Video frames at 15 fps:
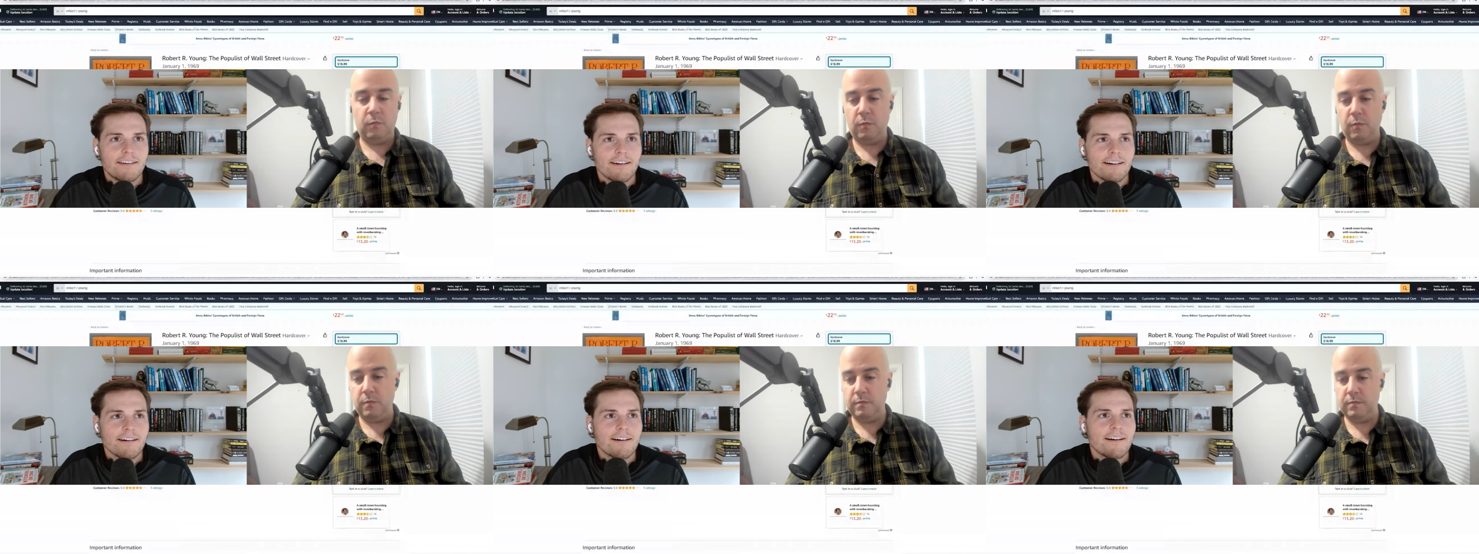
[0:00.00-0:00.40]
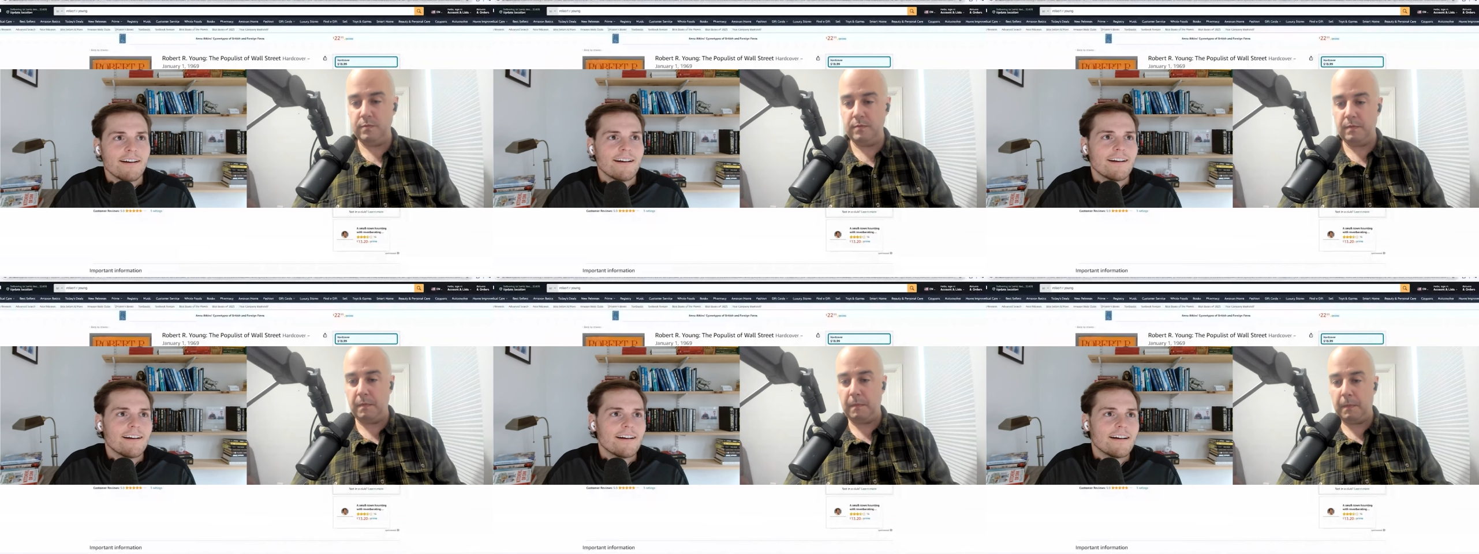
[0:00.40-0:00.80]
Speaker 1: to.
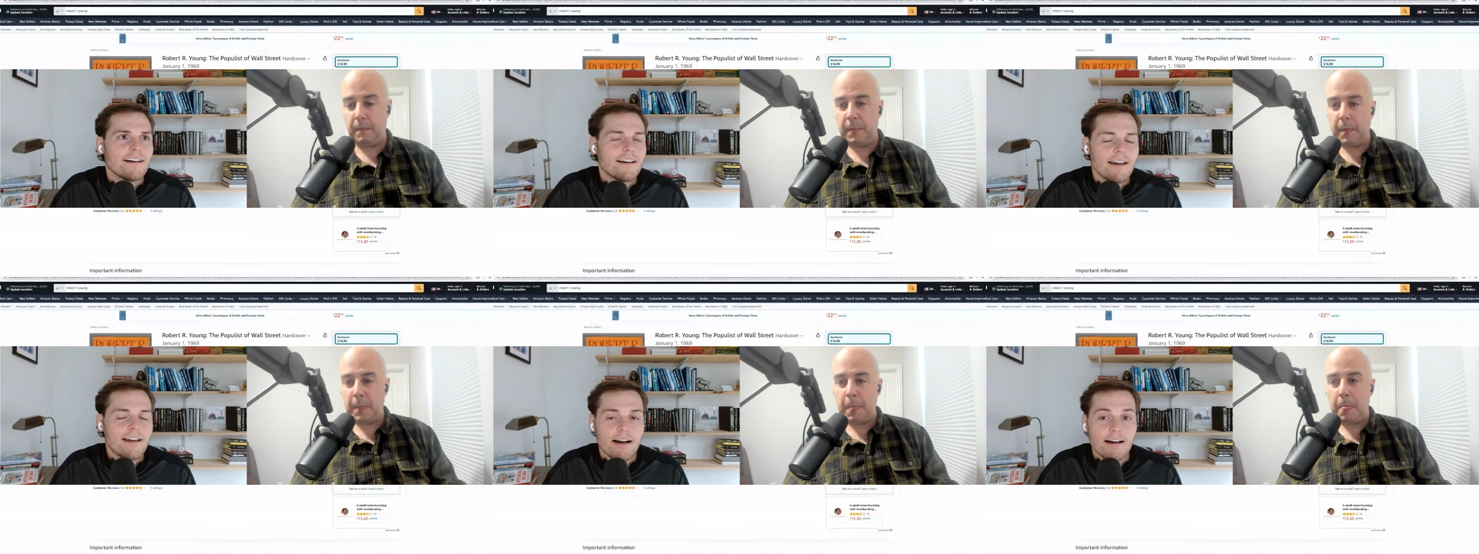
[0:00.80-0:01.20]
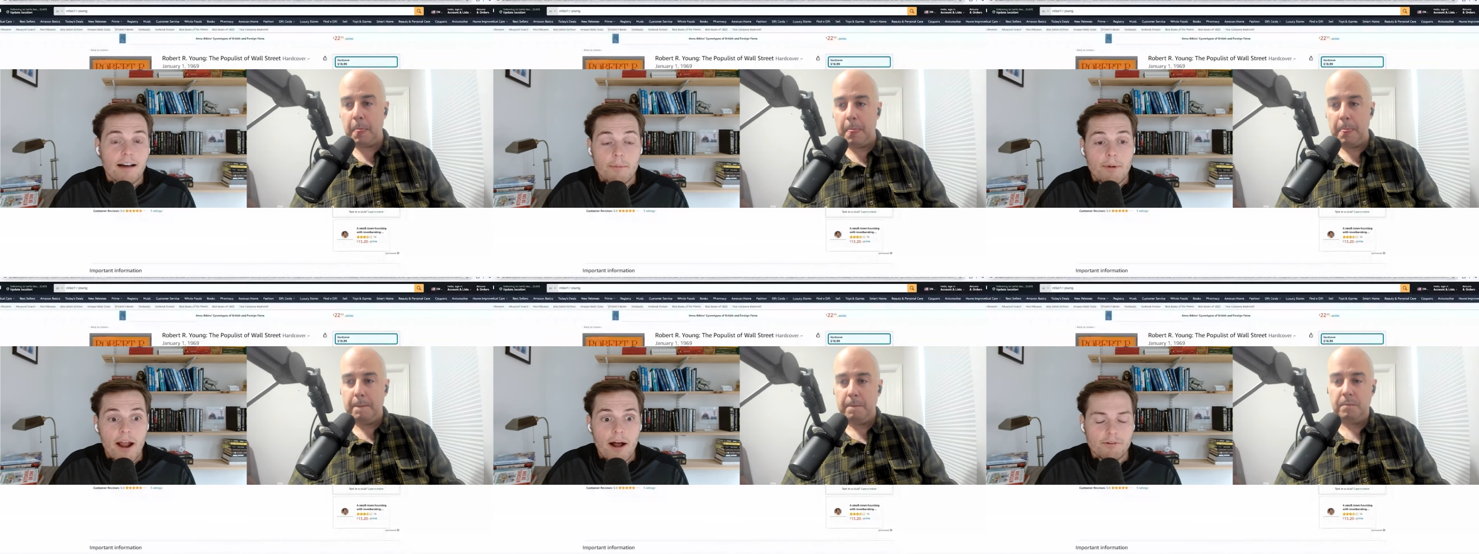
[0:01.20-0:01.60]
Yeah,
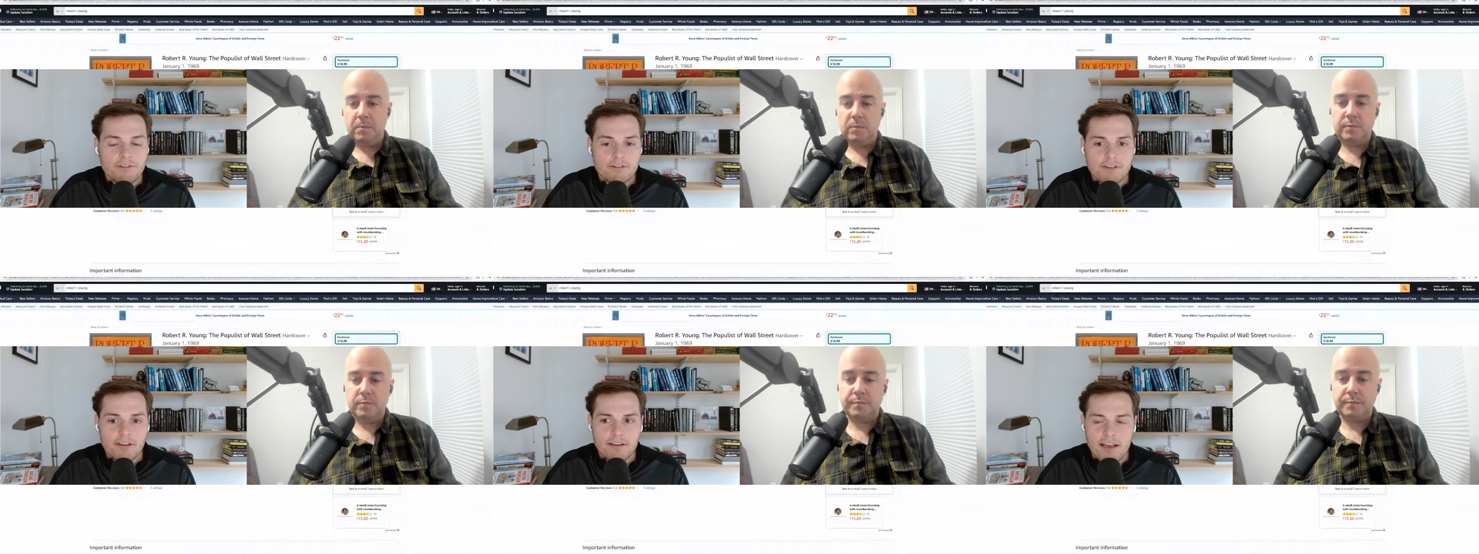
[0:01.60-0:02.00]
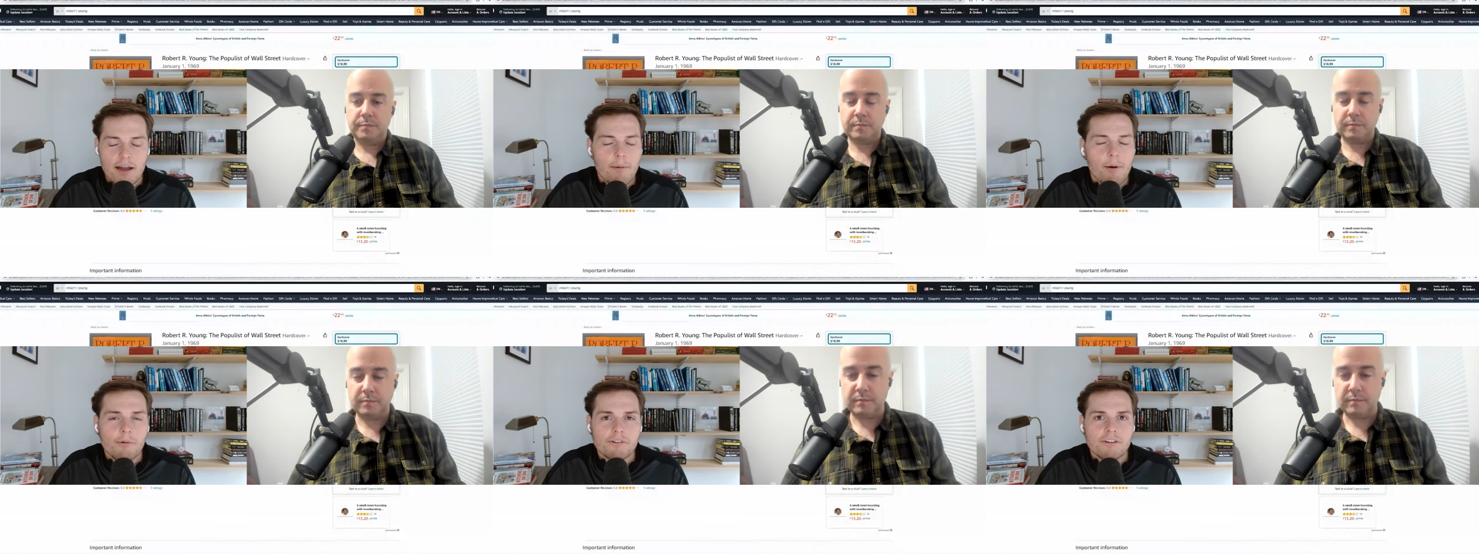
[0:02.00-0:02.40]
I mean, I was just like,
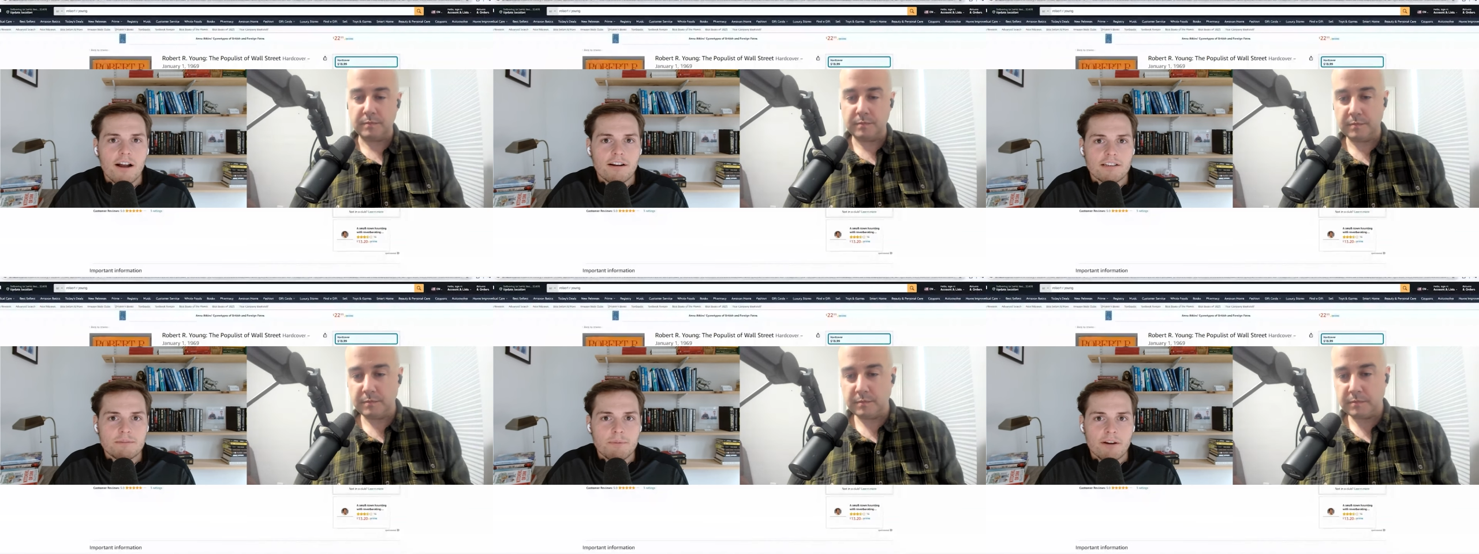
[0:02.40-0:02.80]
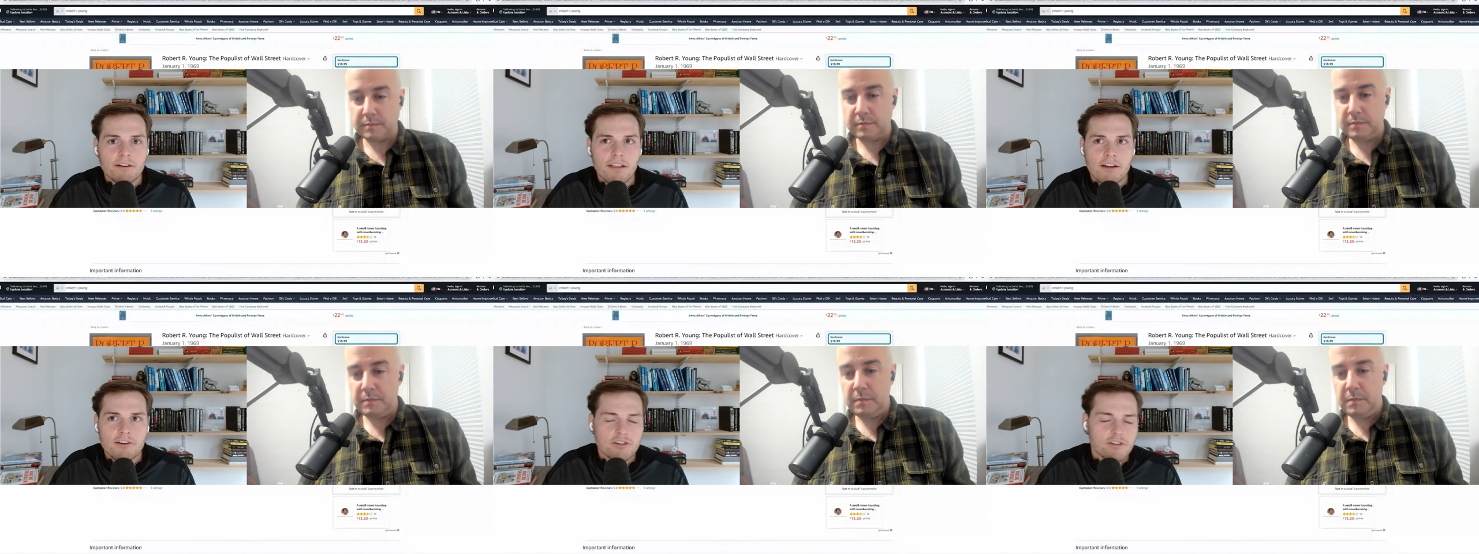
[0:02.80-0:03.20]
damn, I was not expecting that.